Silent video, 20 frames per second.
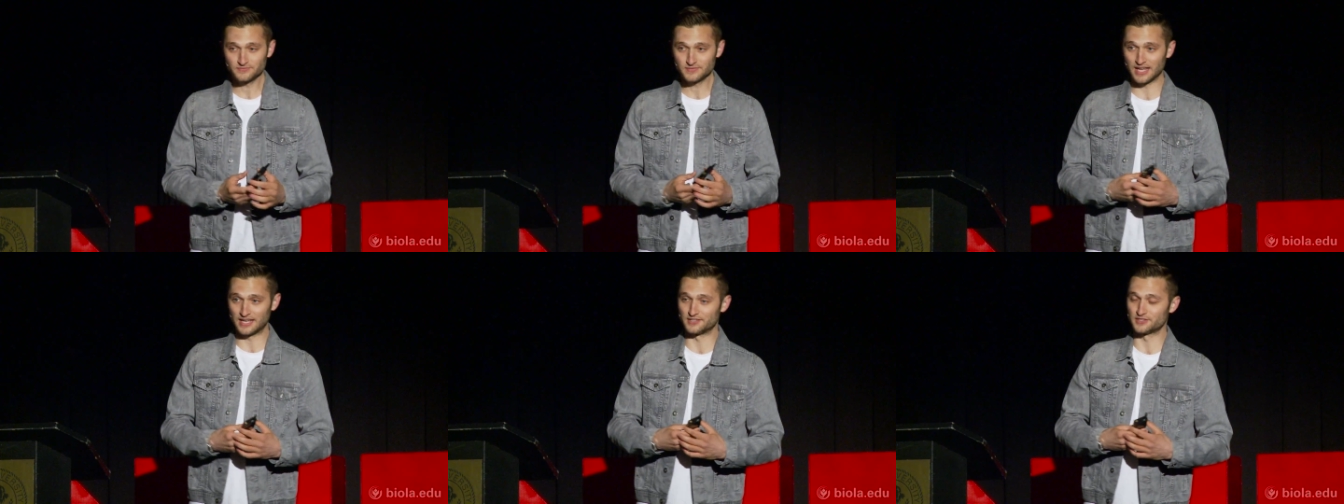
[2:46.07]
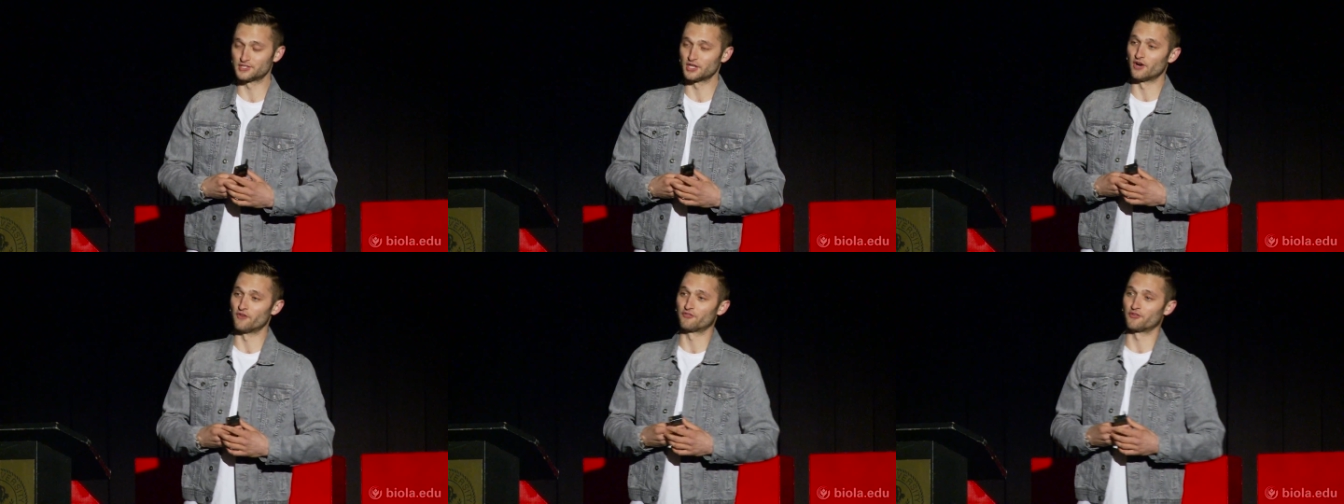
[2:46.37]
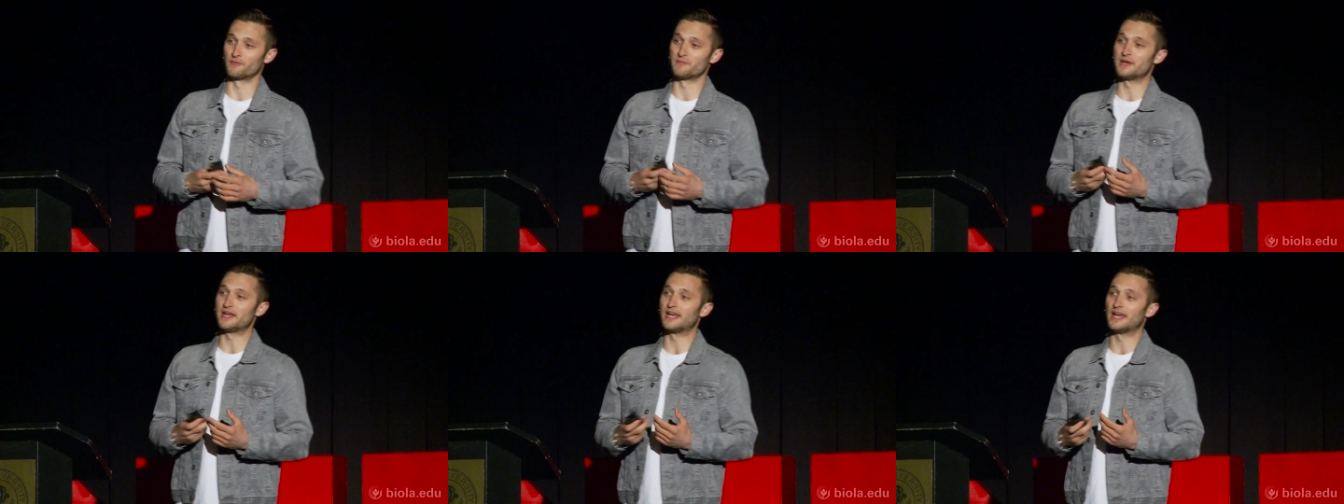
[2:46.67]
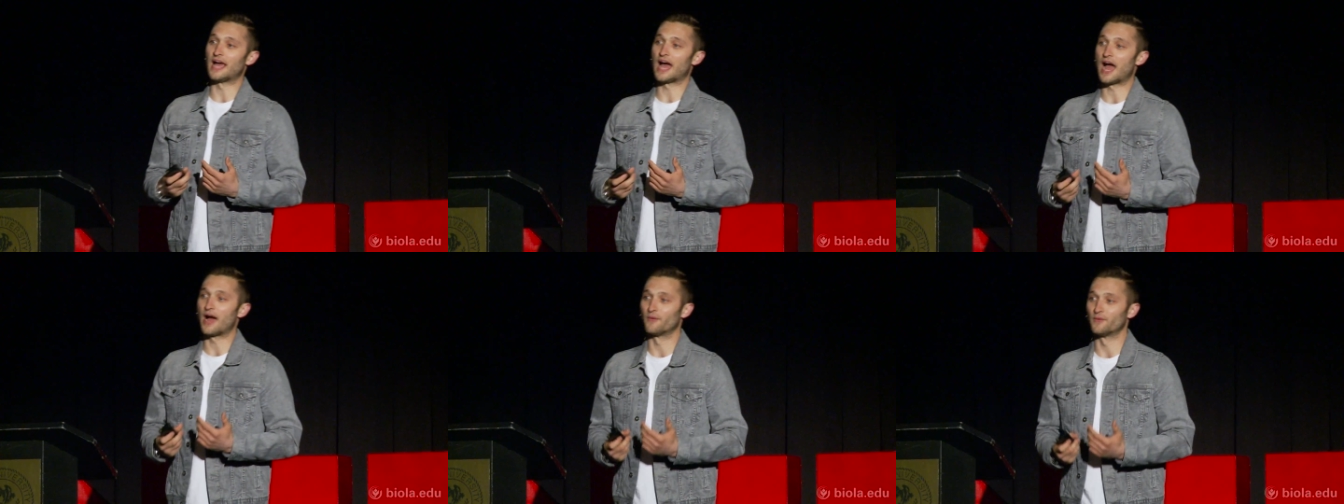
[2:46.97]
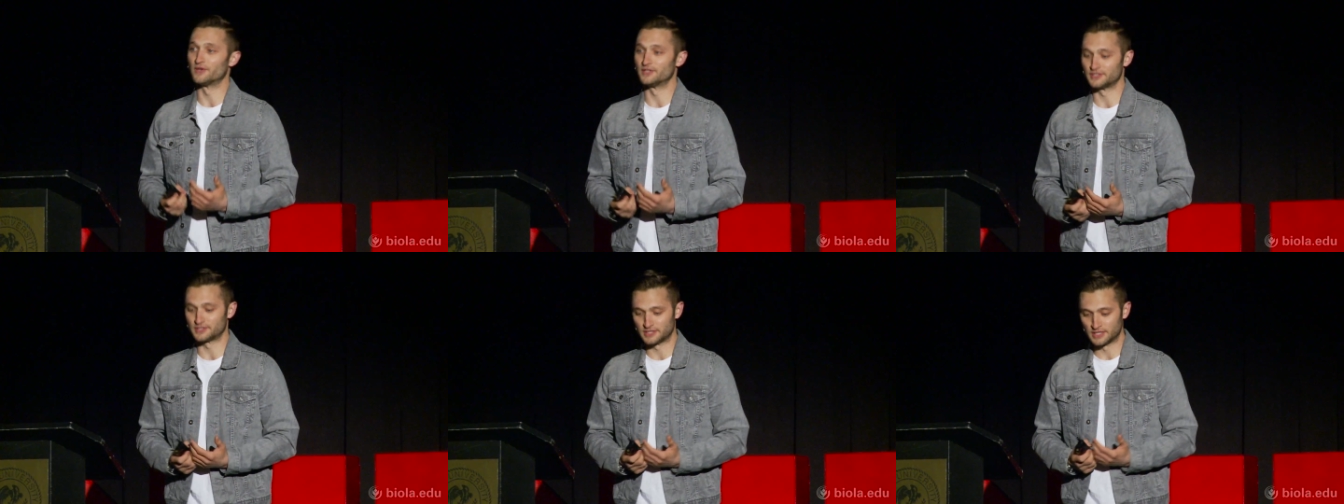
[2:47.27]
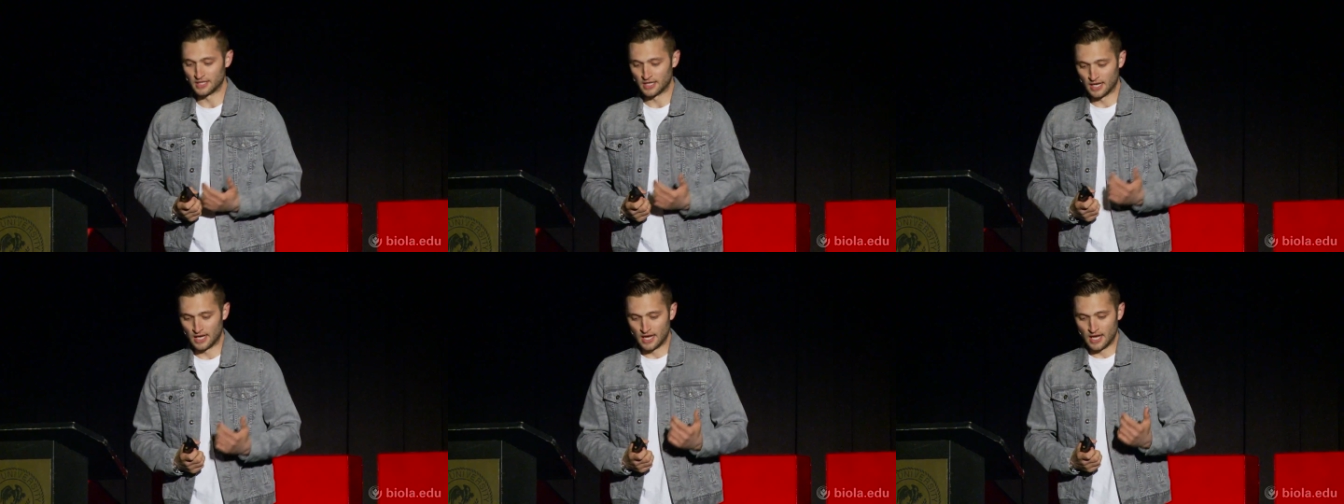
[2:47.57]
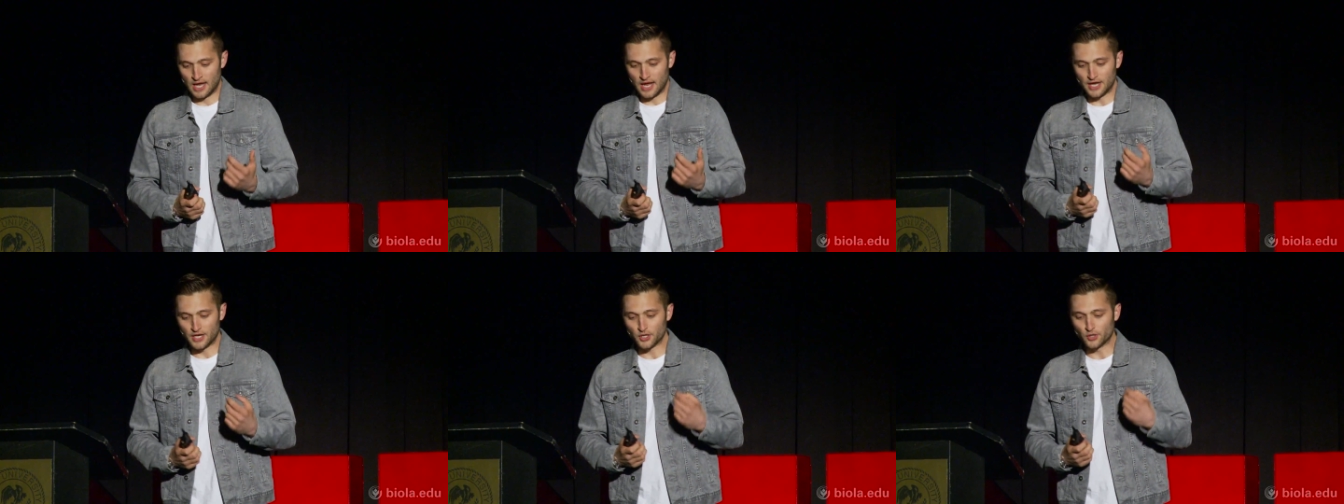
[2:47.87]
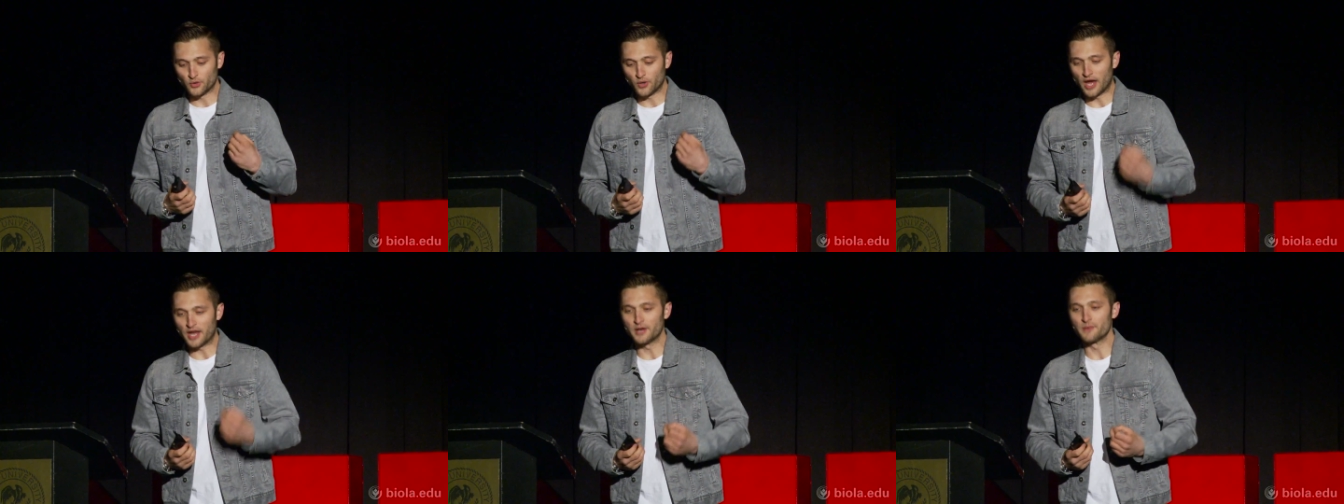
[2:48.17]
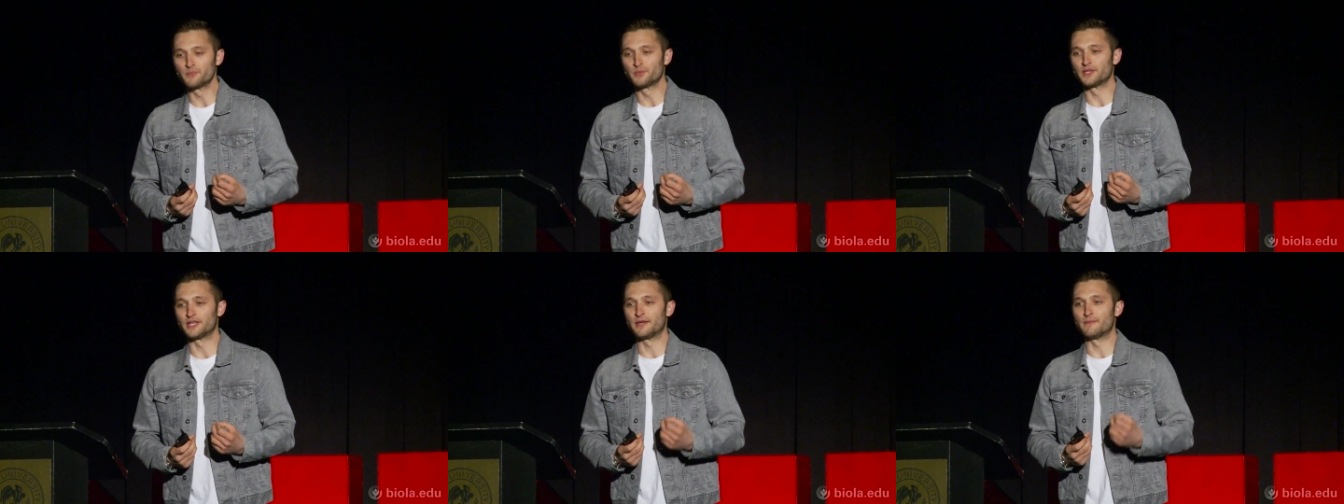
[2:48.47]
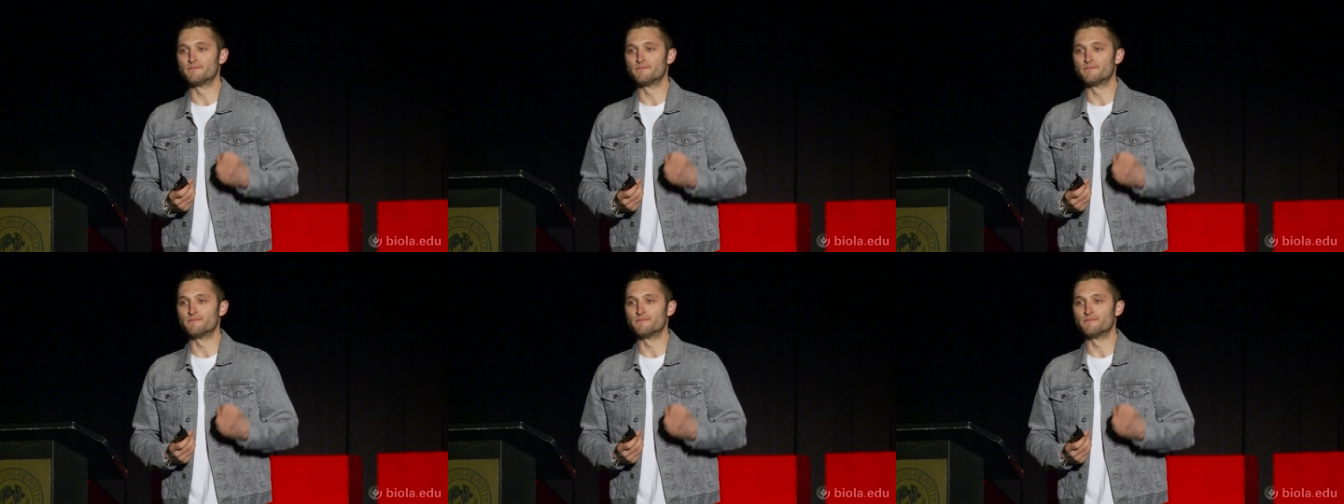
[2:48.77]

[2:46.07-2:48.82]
And so for me, I was incredibly